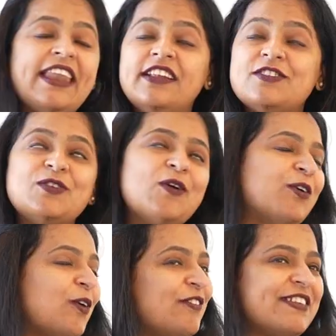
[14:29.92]
and it's
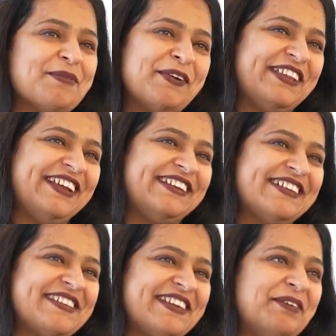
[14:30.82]
not always about the
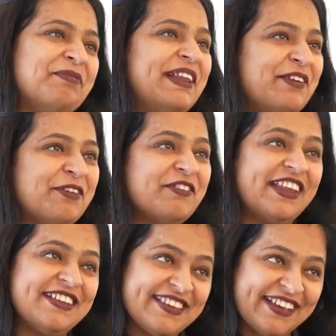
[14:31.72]
interest rate. Believe me when I say